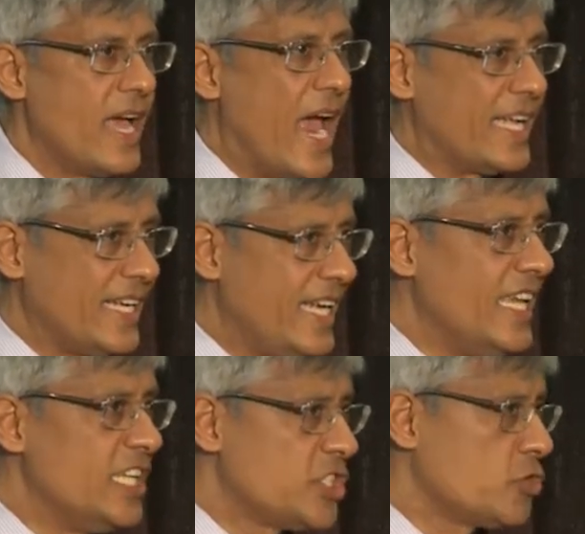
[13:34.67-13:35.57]
at
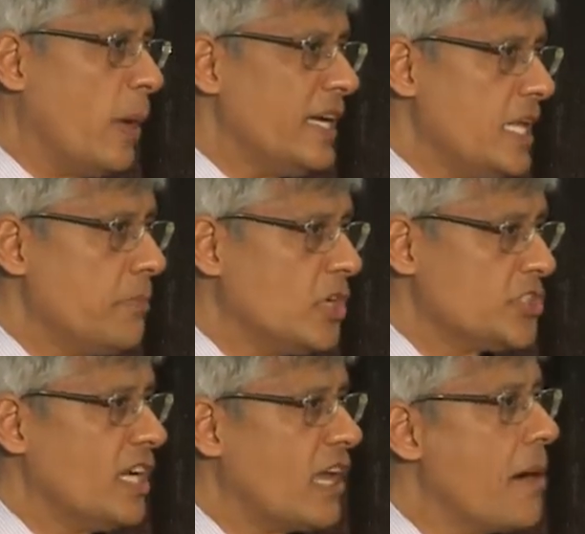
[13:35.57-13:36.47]
least
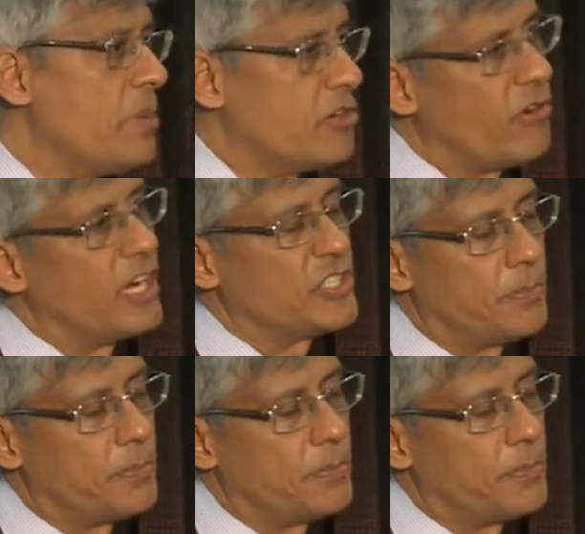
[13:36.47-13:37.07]
20% arbitrage